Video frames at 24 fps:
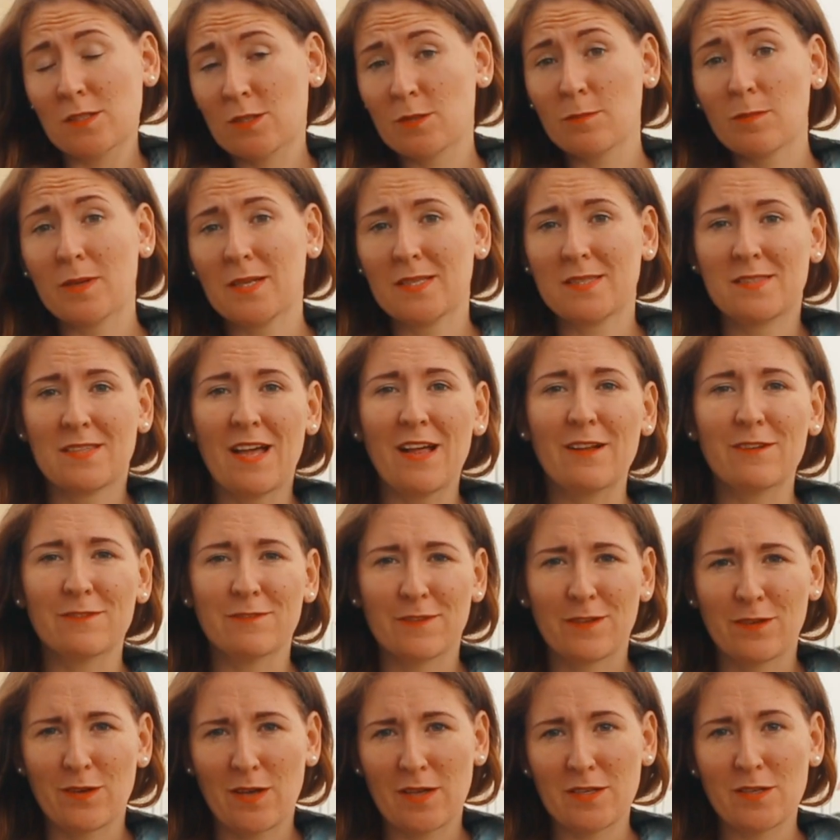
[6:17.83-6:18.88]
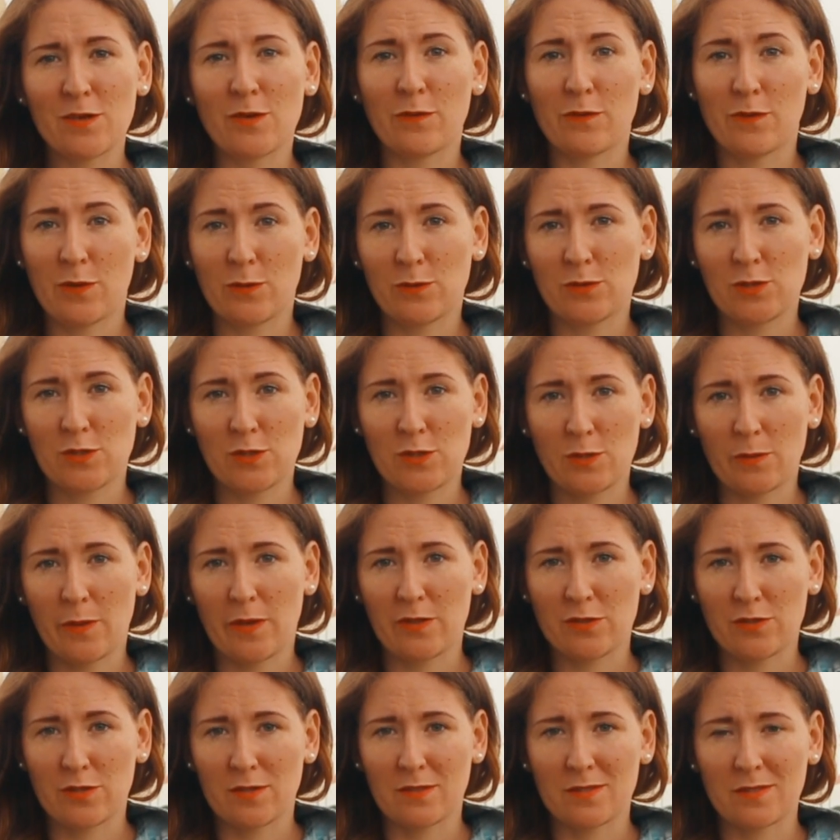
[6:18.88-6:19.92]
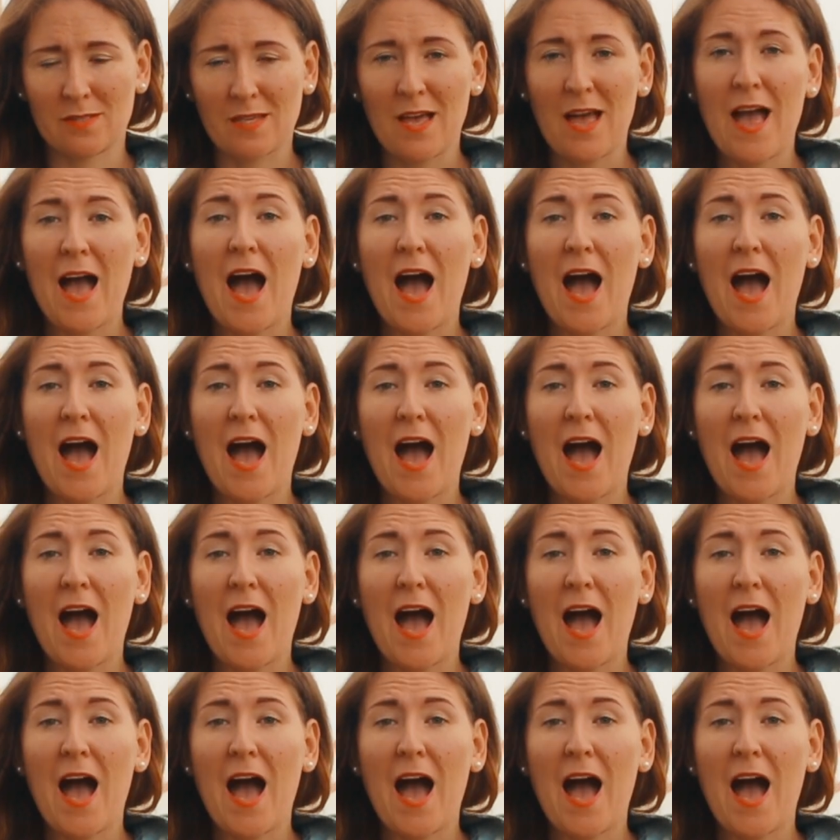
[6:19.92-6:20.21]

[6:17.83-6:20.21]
to myself in any of those situations.